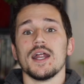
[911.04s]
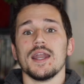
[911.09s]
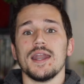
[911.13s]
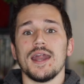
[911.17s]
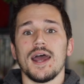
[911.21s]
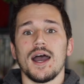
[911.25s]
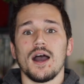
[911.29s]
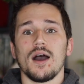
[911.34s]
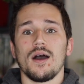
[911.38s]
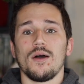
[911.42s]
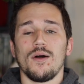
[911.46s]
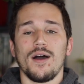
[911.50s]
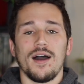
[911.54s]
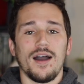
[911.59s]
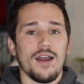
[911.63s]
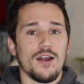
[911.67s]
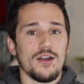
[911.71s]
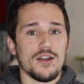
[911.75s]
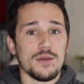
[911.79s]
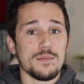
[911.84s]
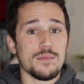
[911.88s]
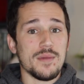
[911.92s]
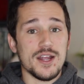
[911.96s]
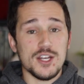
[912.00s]
Now, I
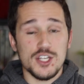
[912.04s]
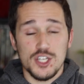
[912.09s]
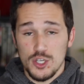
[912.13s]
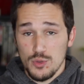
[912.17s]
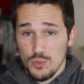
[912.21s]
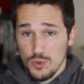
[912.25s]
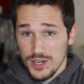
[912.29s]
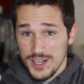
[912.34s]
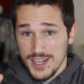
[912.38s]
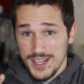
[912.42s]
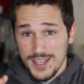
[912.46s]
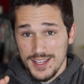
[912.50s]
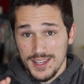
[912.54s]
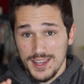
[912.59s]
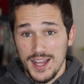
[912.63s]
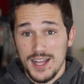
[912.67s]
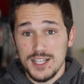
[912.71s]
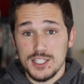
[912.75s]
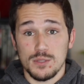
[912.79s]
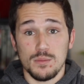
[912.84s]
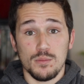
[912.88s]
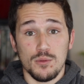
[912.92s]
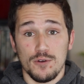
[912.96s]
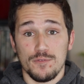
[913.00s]
already mentioned we're going to get
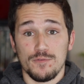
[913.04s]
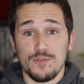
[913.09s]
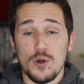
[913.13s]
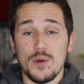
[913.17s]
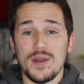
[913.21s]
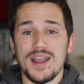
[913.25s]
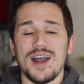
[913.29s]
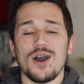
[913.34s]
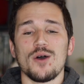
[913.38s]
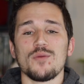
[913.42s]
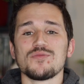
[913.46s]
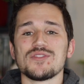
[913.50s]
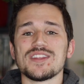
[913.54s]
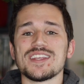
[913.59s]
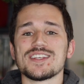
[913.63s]
lots of merfolk out.